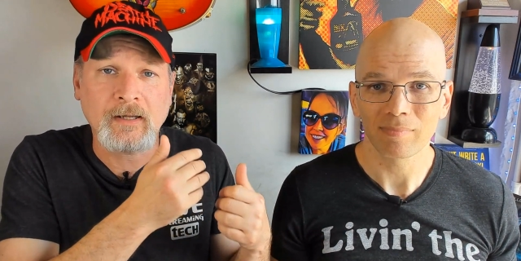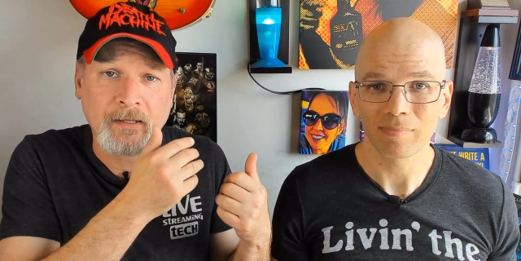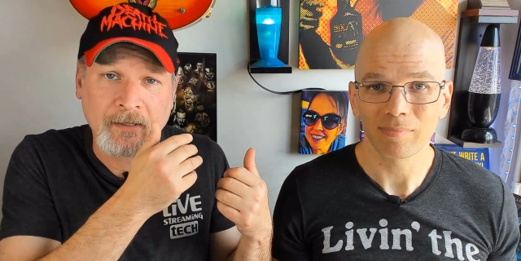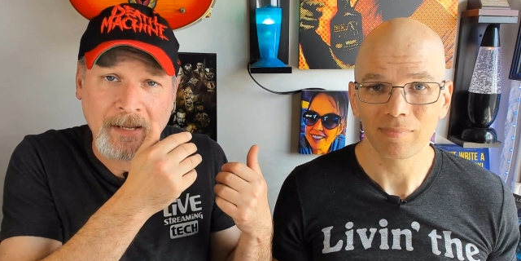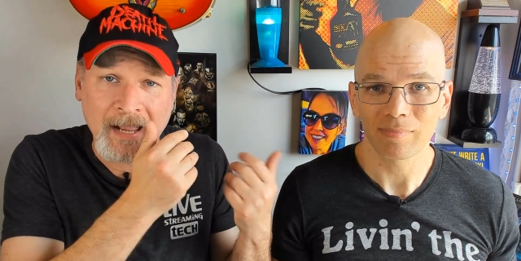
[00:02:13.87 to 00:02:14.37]

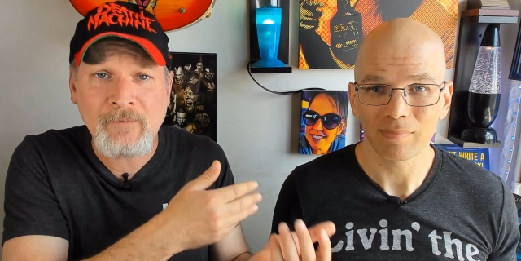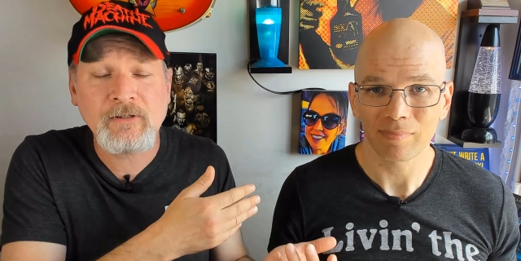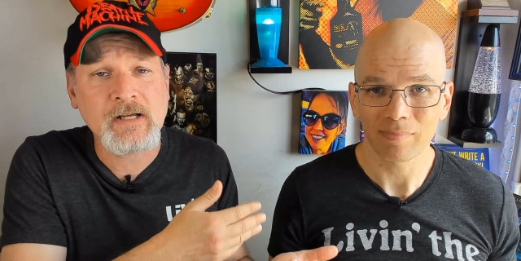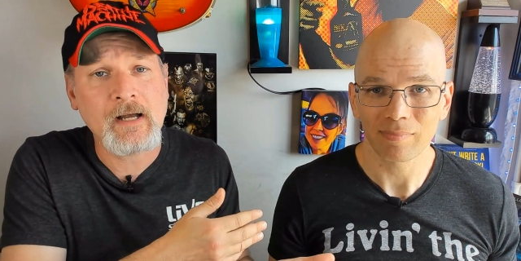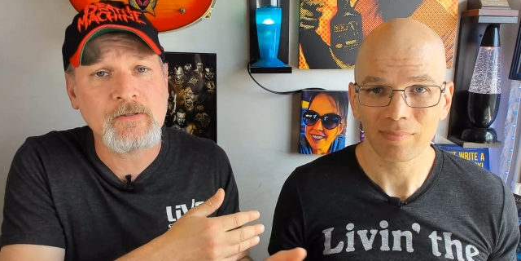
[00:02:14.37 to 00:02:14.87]
Speaker 1: an
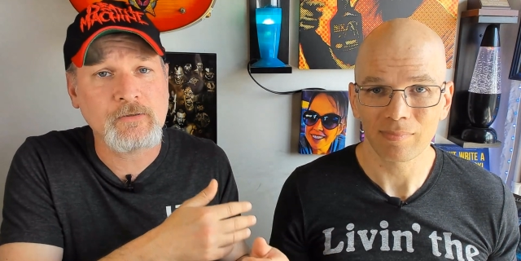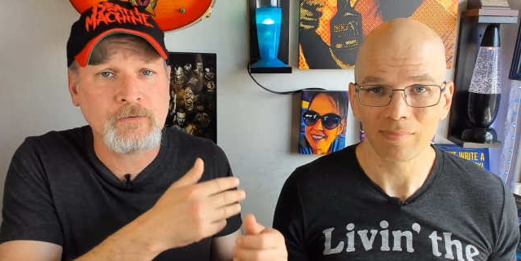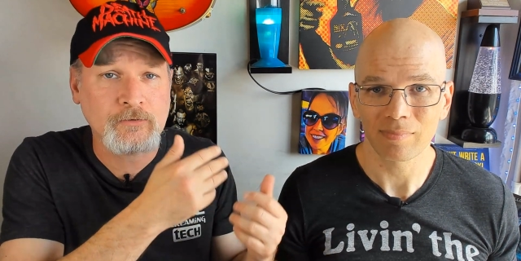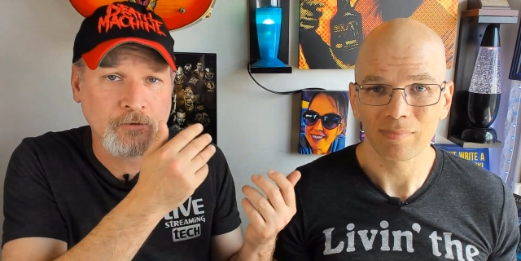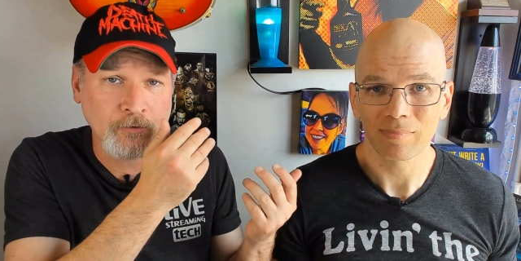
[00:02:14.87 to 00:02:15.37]
advertiser
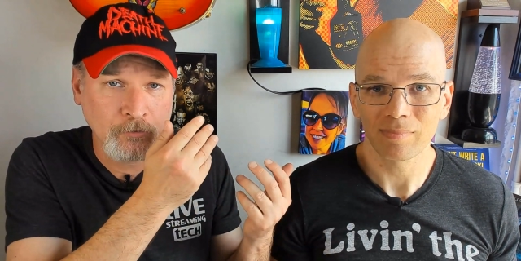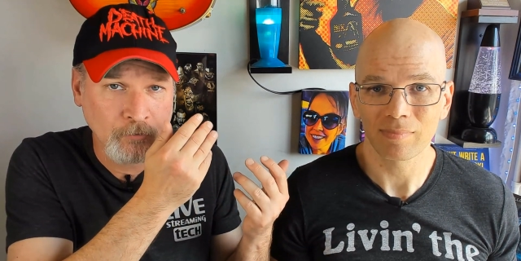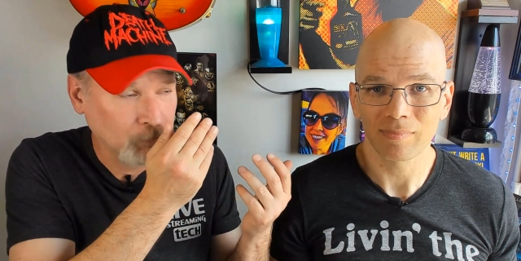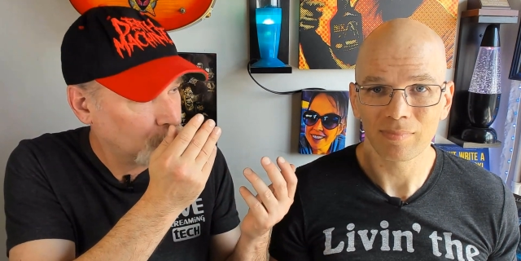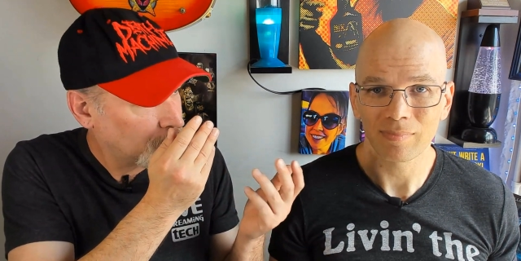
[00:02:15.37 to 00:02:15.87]

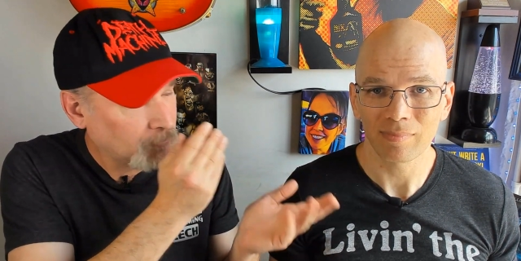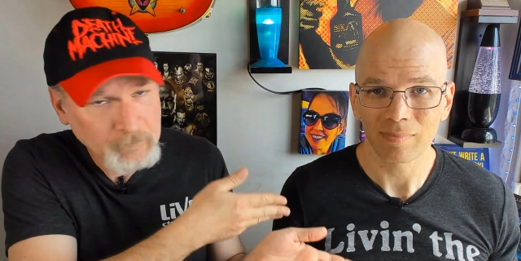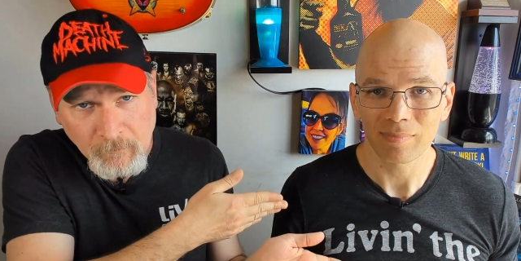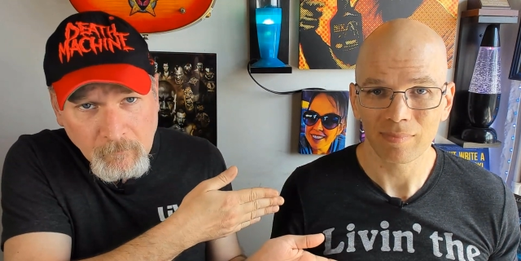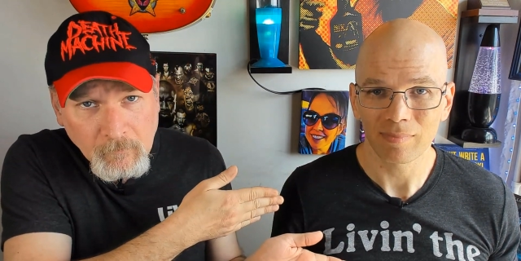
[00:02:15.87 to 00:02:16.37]
to
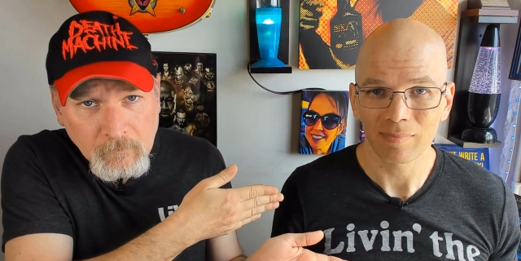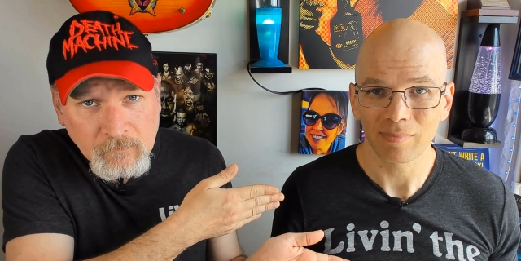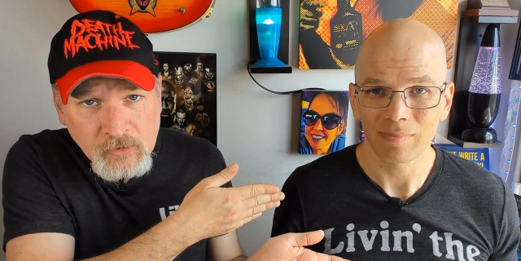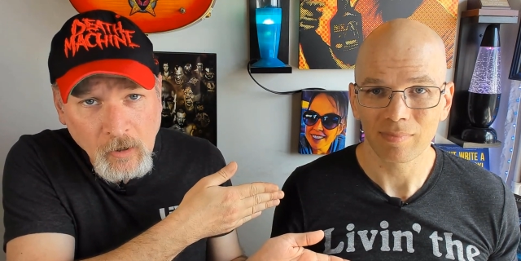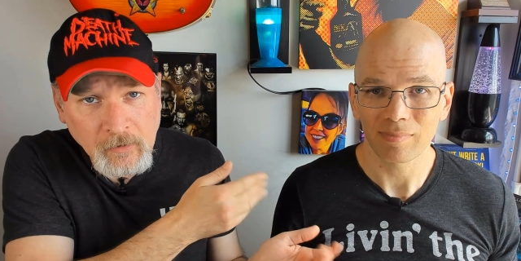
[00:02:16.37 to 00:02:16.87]

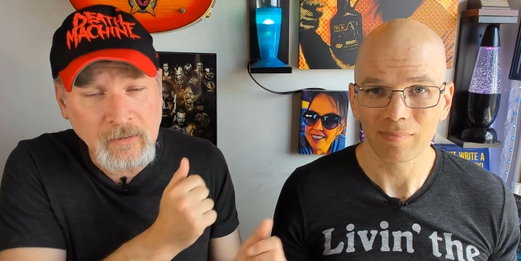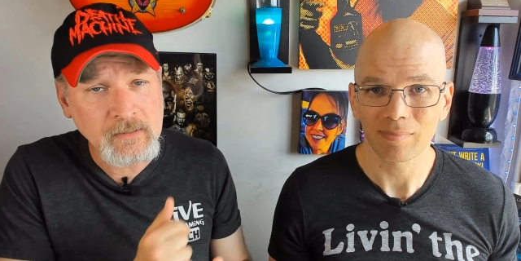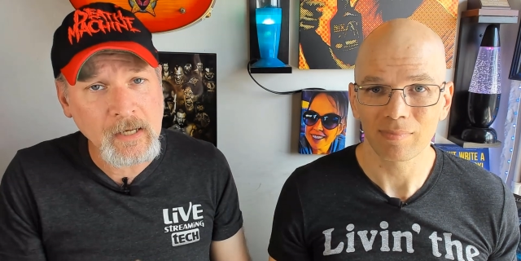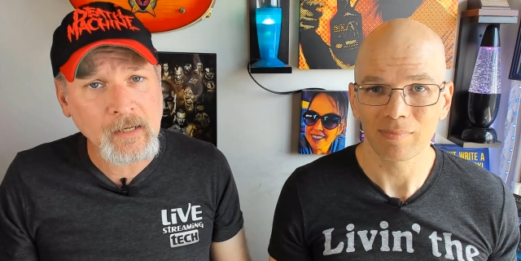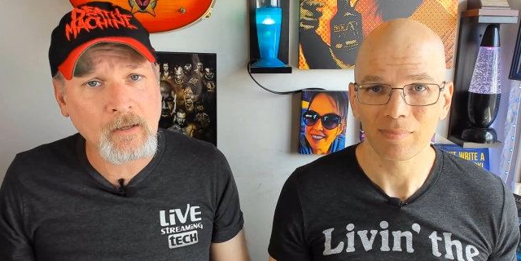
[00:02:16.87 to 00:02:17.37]
target
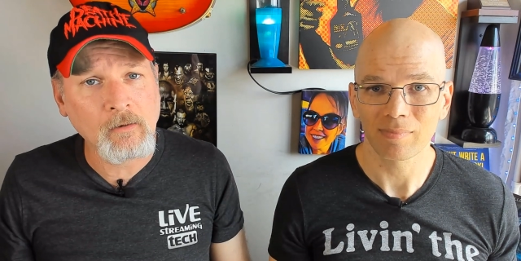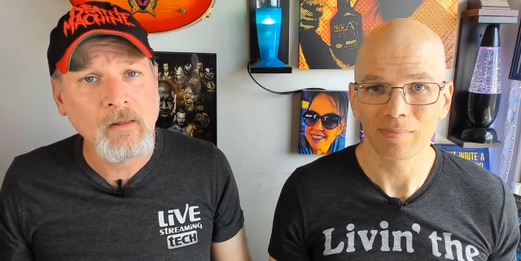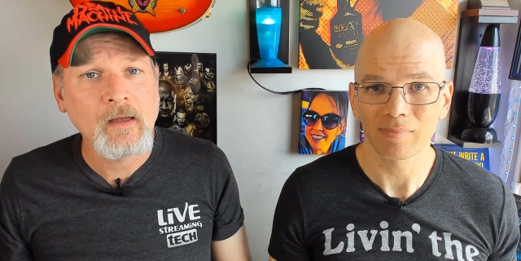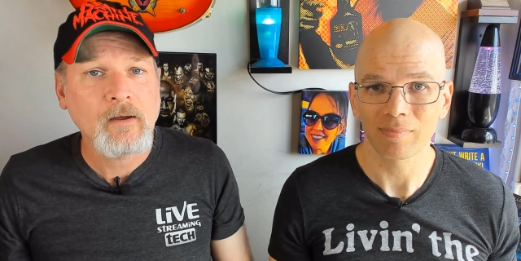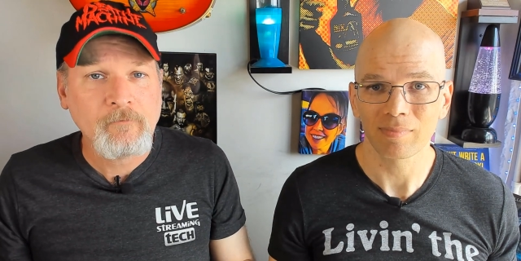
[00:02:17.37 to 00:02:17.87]
Dale
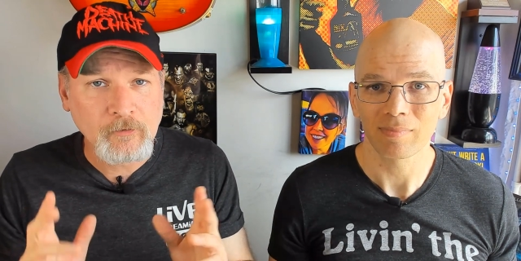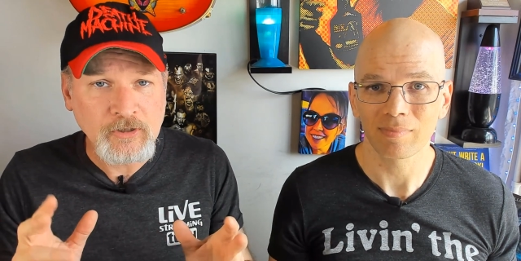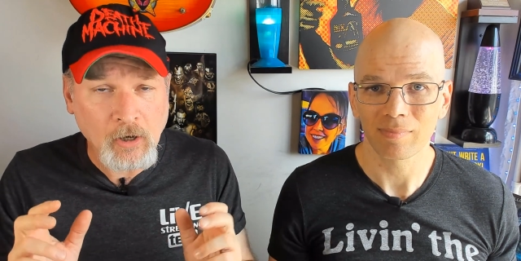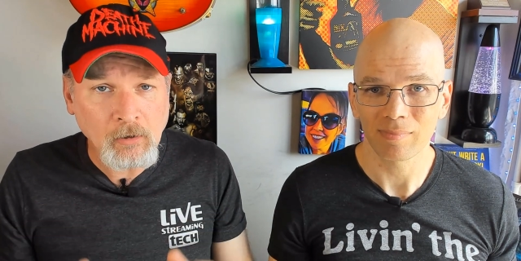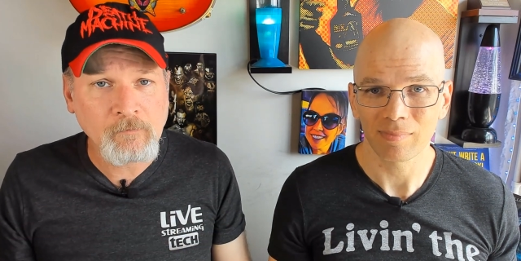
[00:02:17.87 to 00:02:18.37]
for
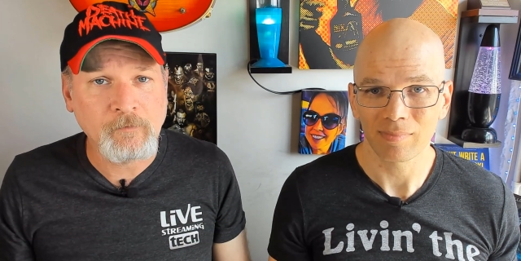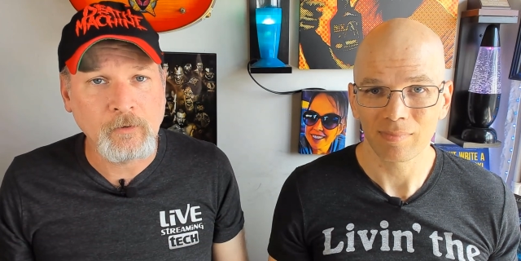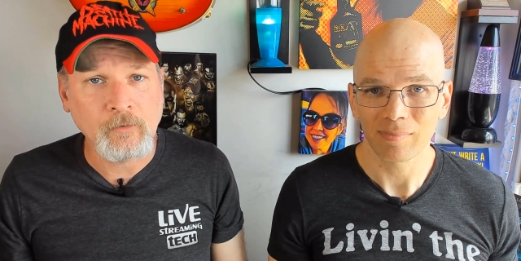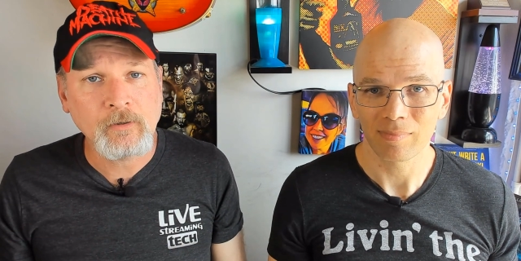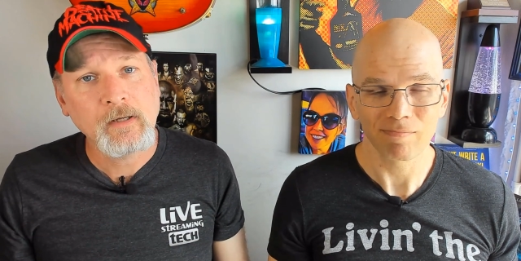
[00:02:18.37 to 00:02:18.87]
dog
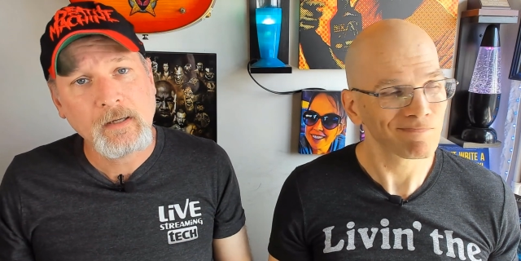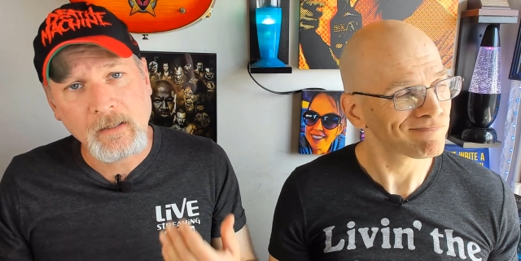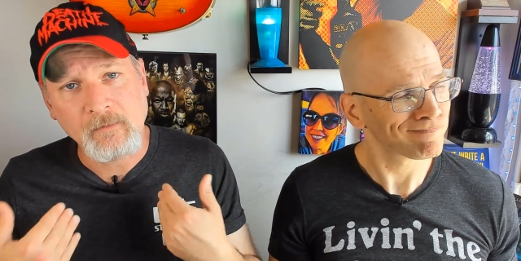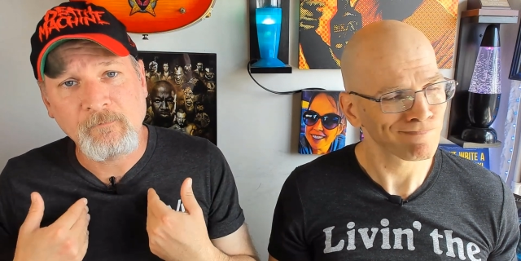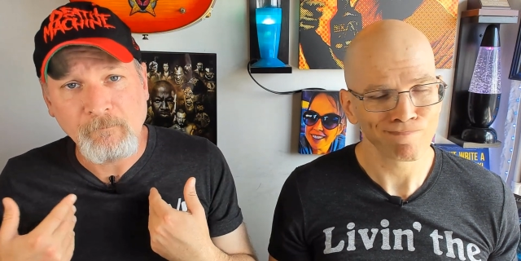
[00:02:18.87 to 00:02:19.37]
food
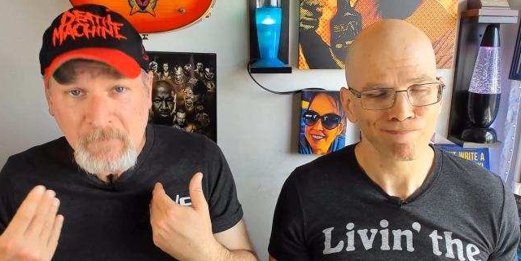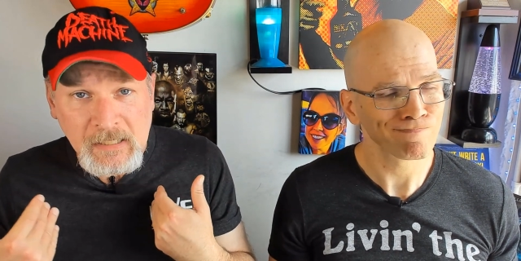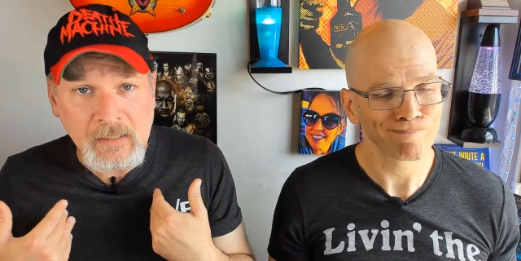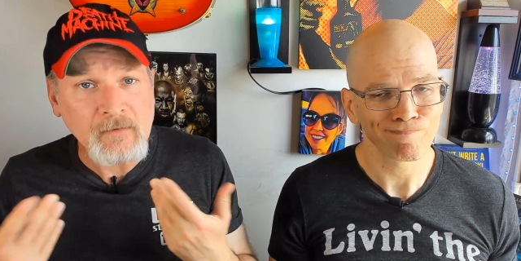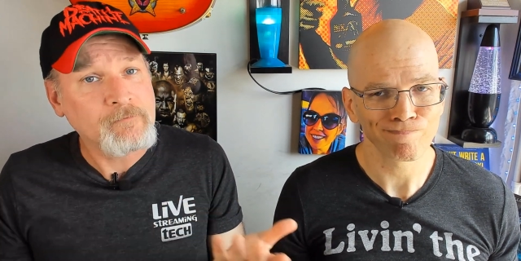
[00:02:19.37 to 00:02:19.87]
and
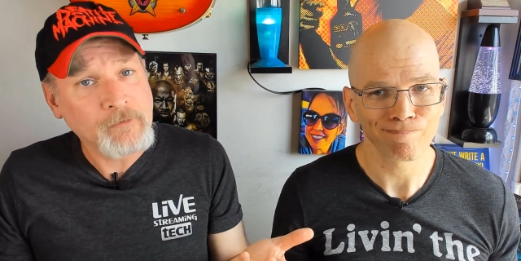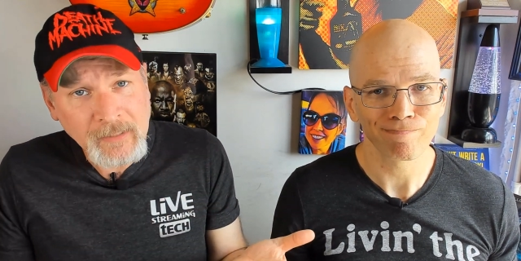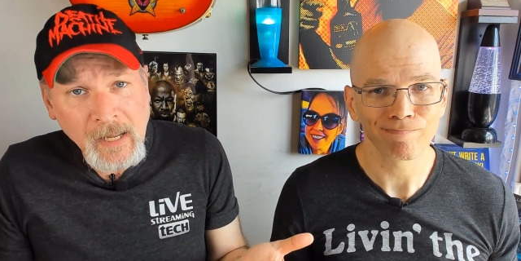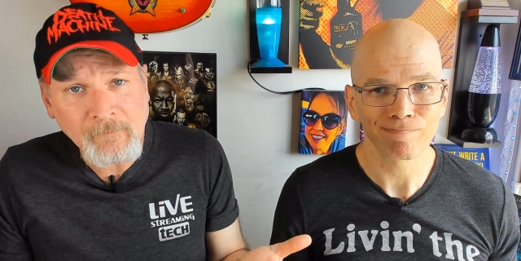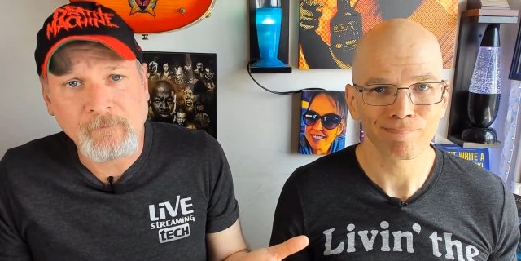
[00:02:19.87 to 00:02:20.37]
me for
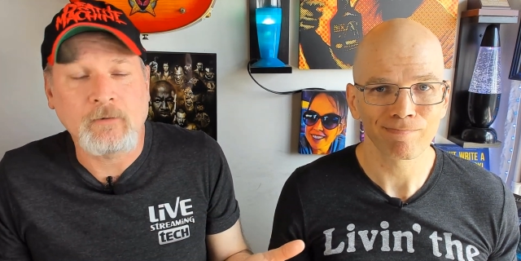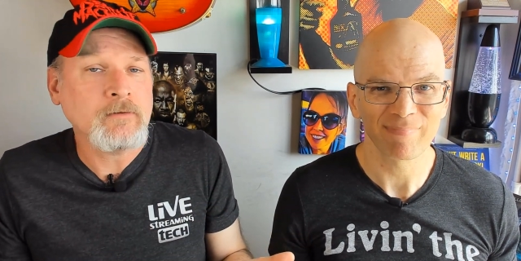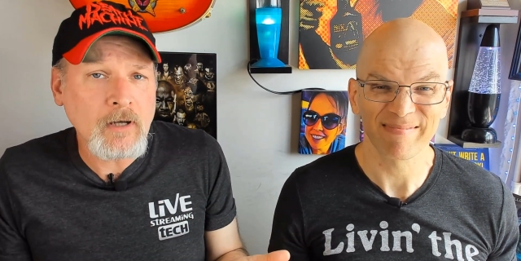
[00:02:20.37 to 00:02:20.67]
cat food?